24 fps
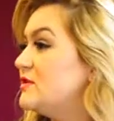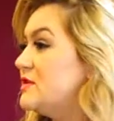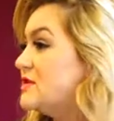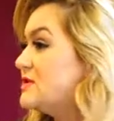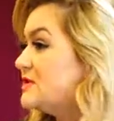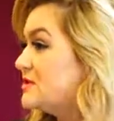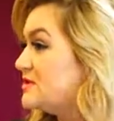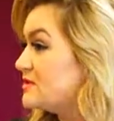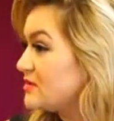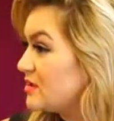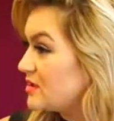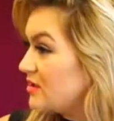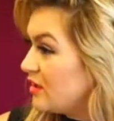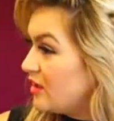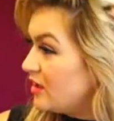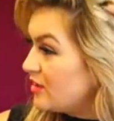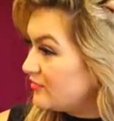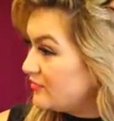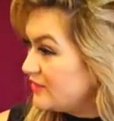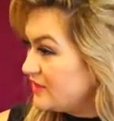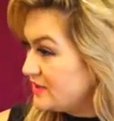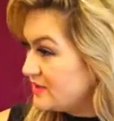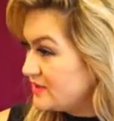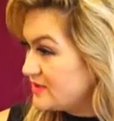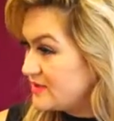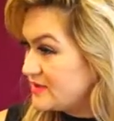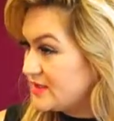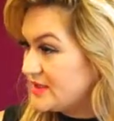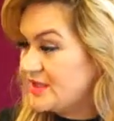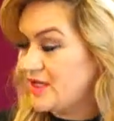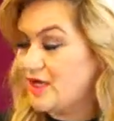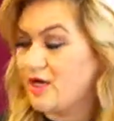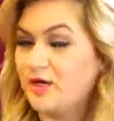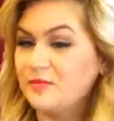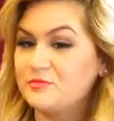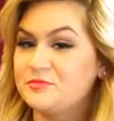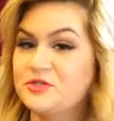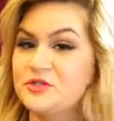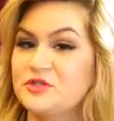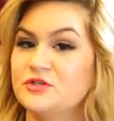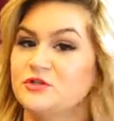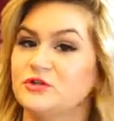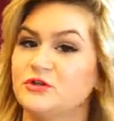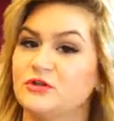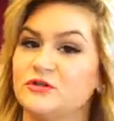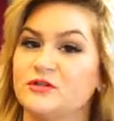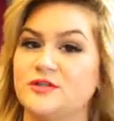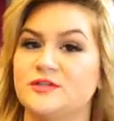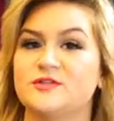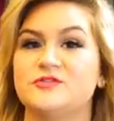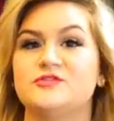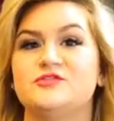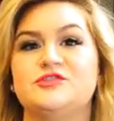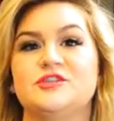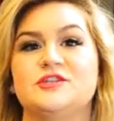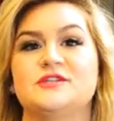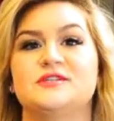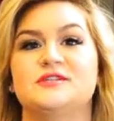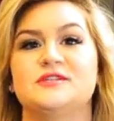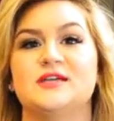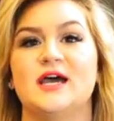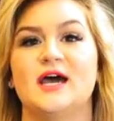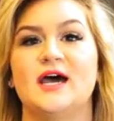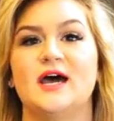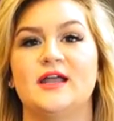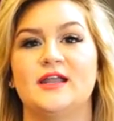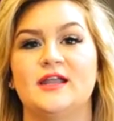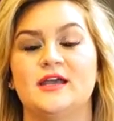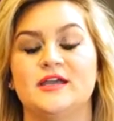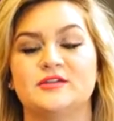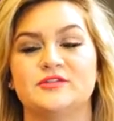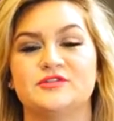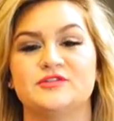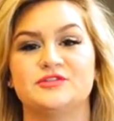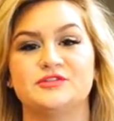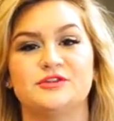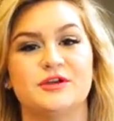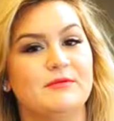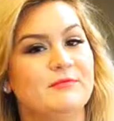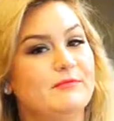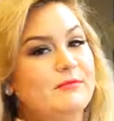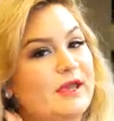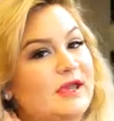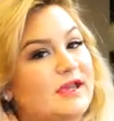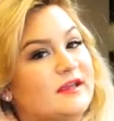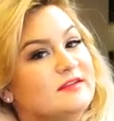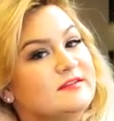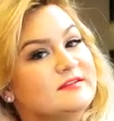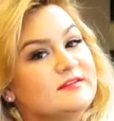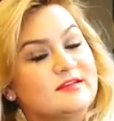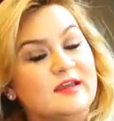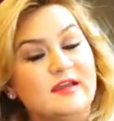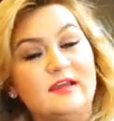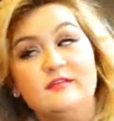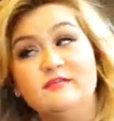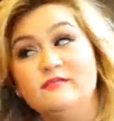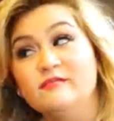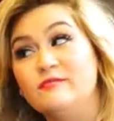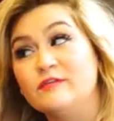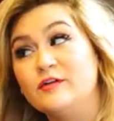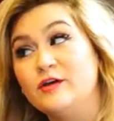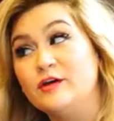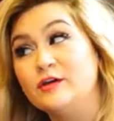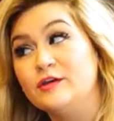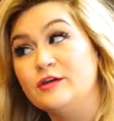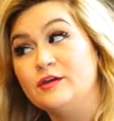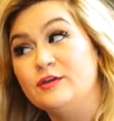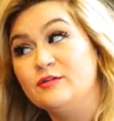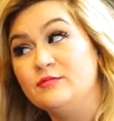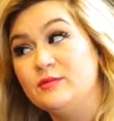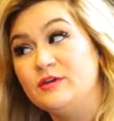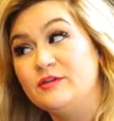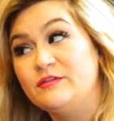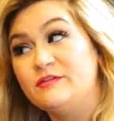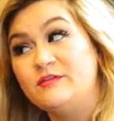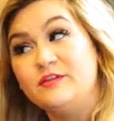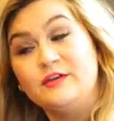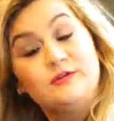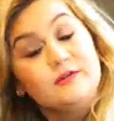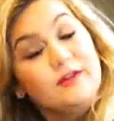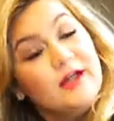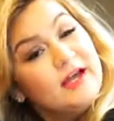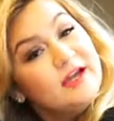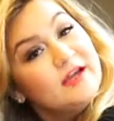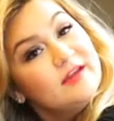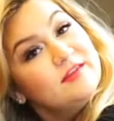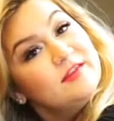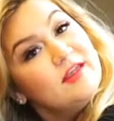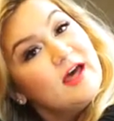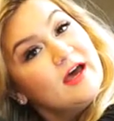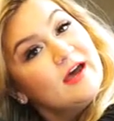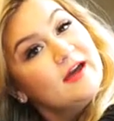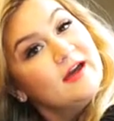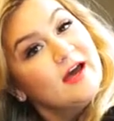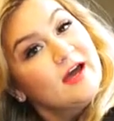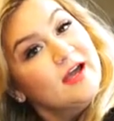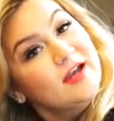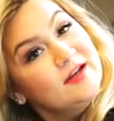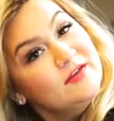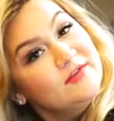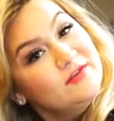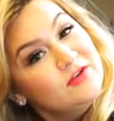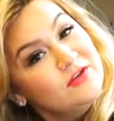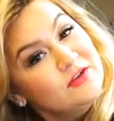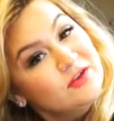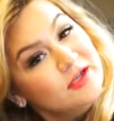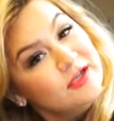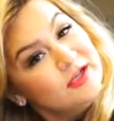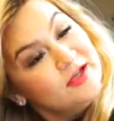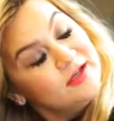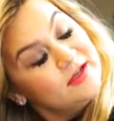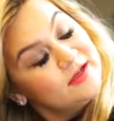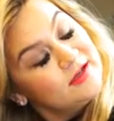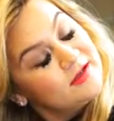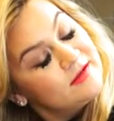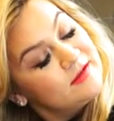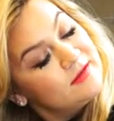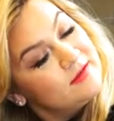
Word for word: This is obviously optional, it's just to add extra mess and volume if you like that kind of a look.